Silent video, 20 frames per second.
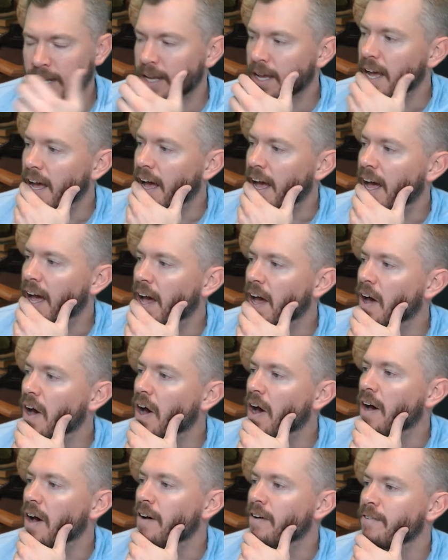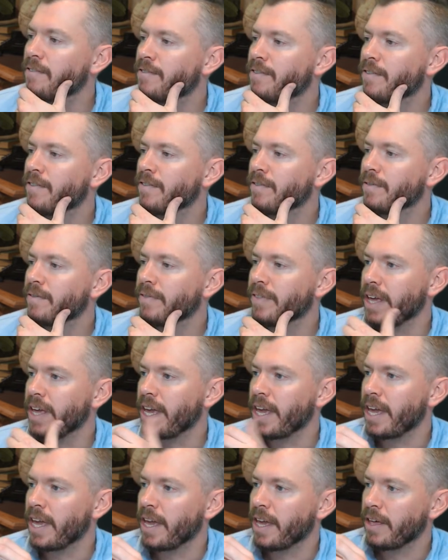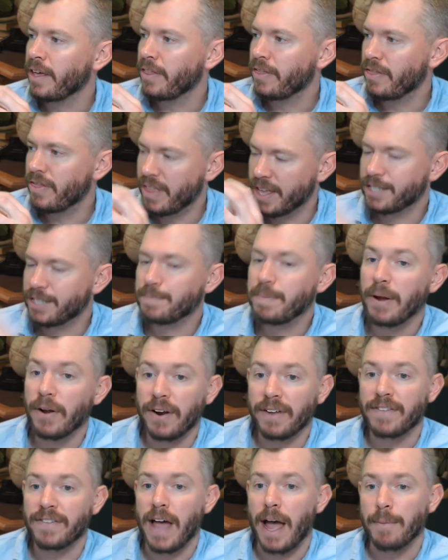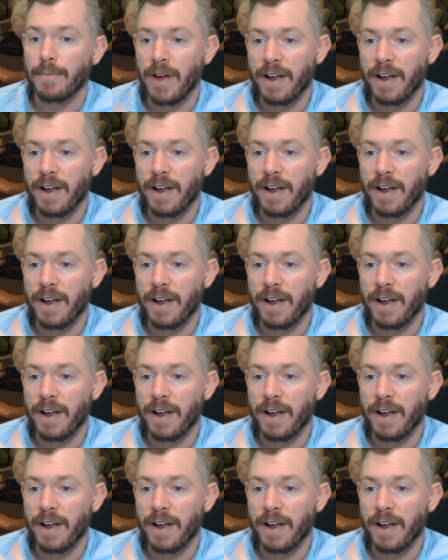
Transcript: uh, of the this period of time,